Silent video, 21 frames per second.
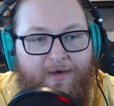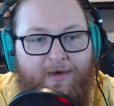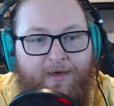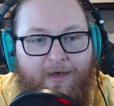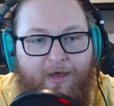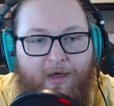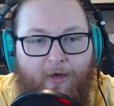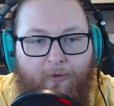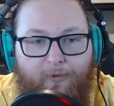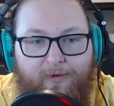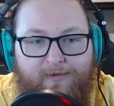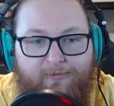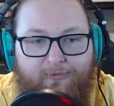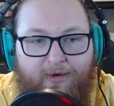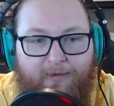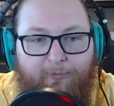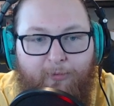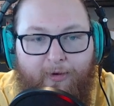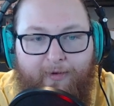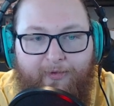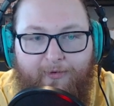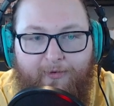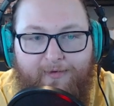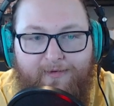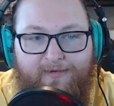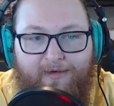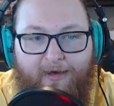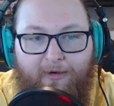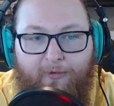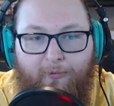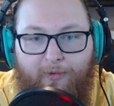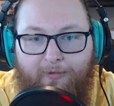Always want to point those
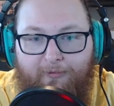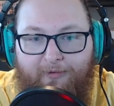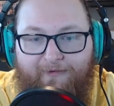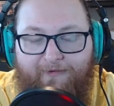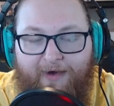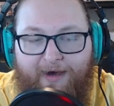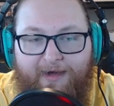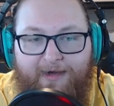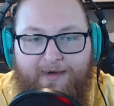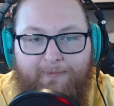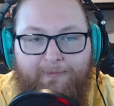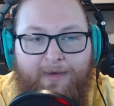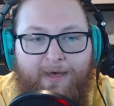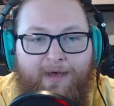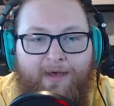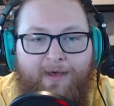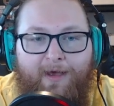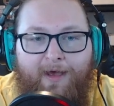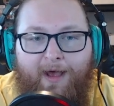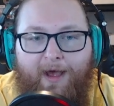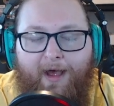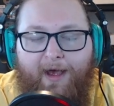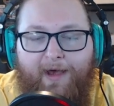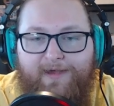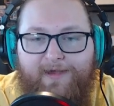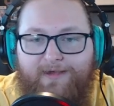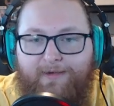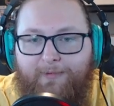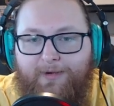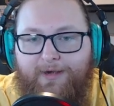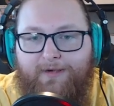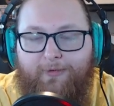out when we find them.
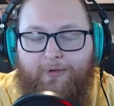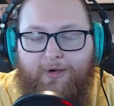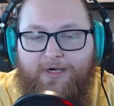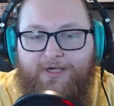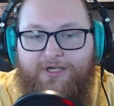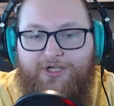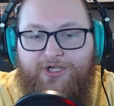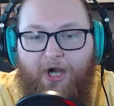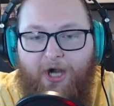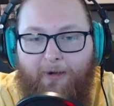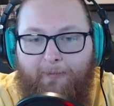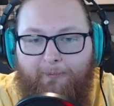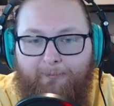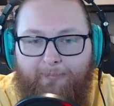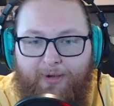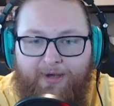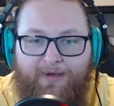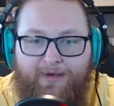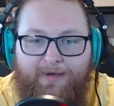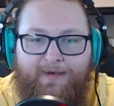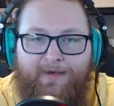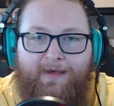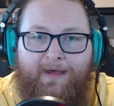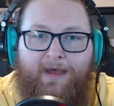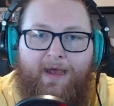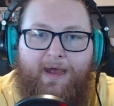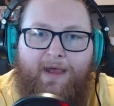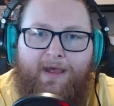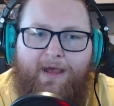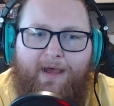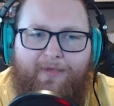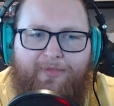Summon Stork Jump.
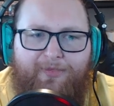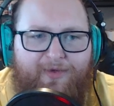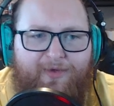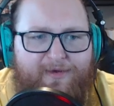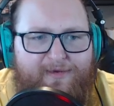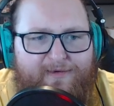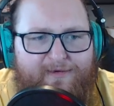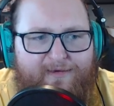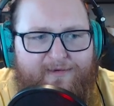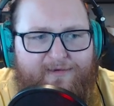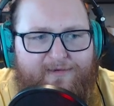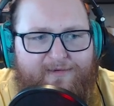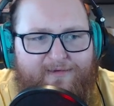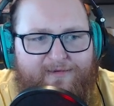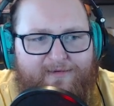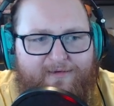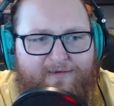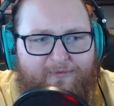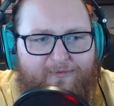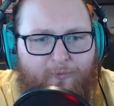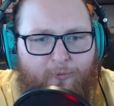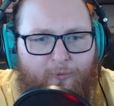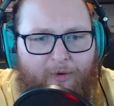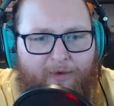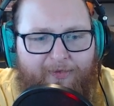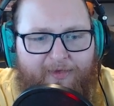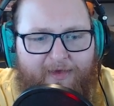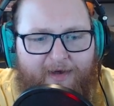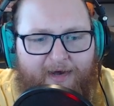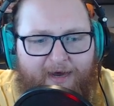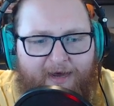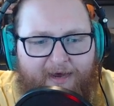This is one
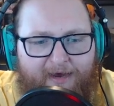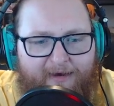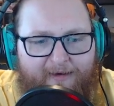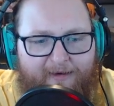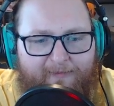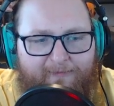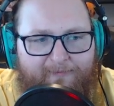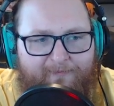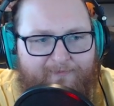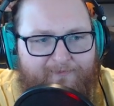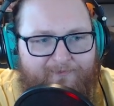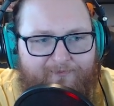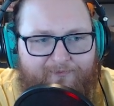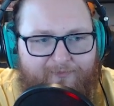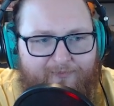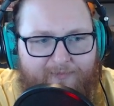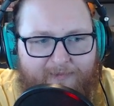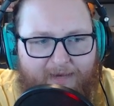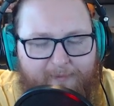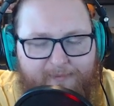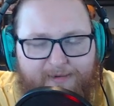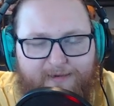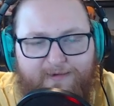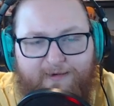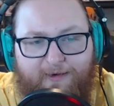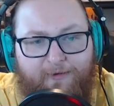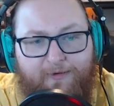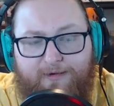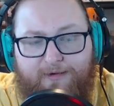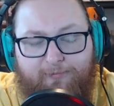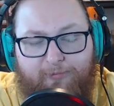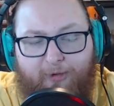that I am still
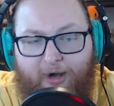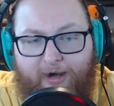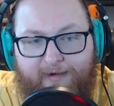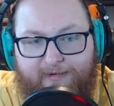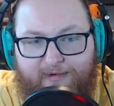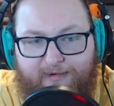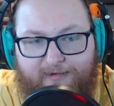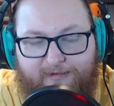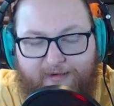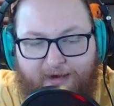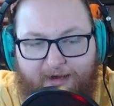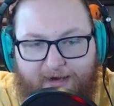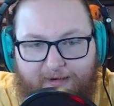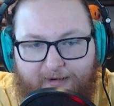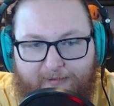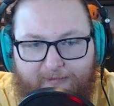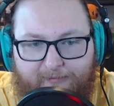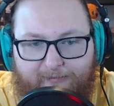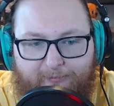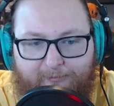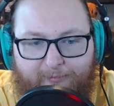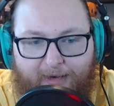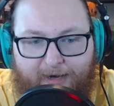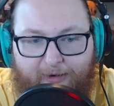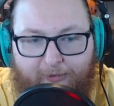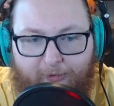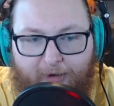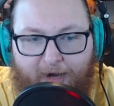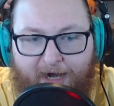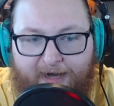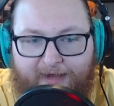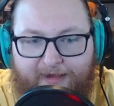surprised has not been
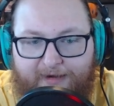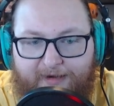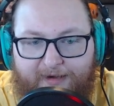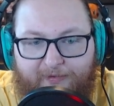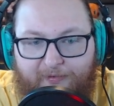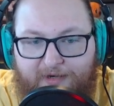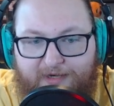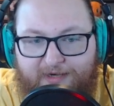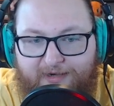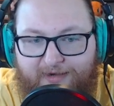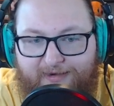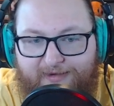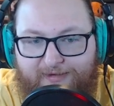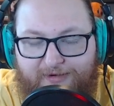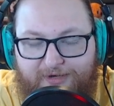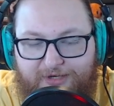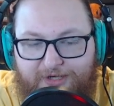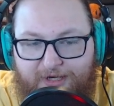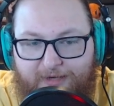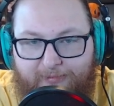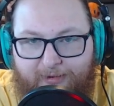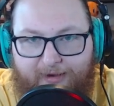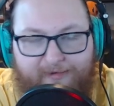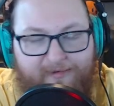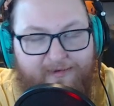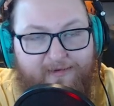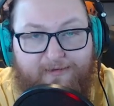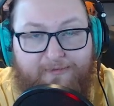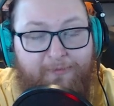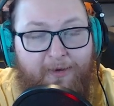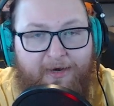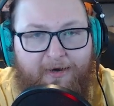errated in the TCG, because it's
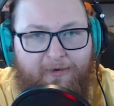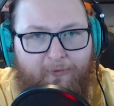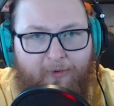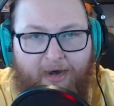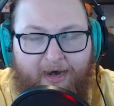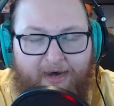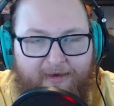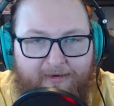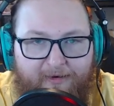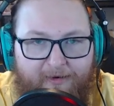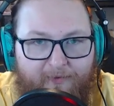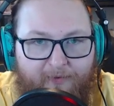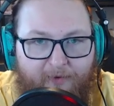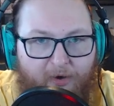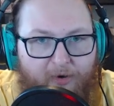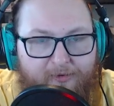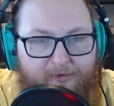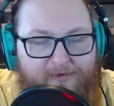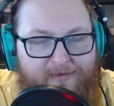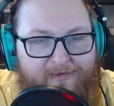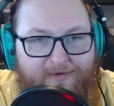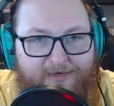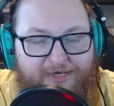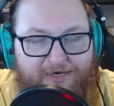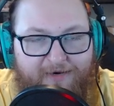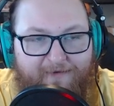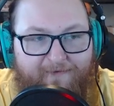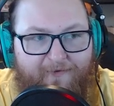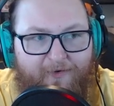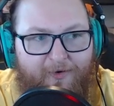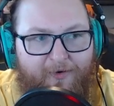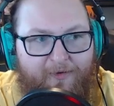been errated in the OCG
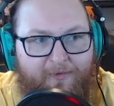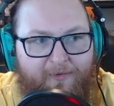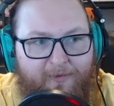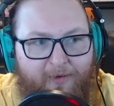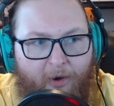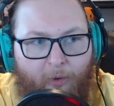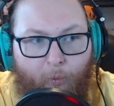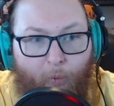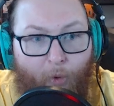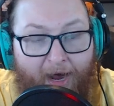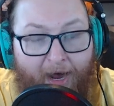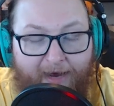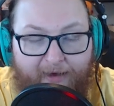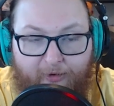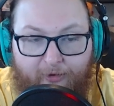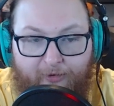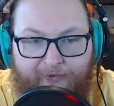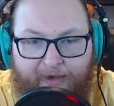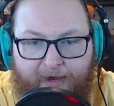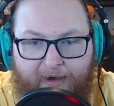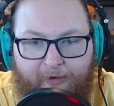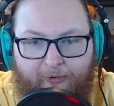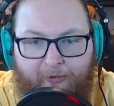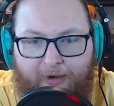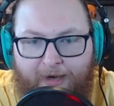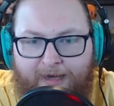for a while now.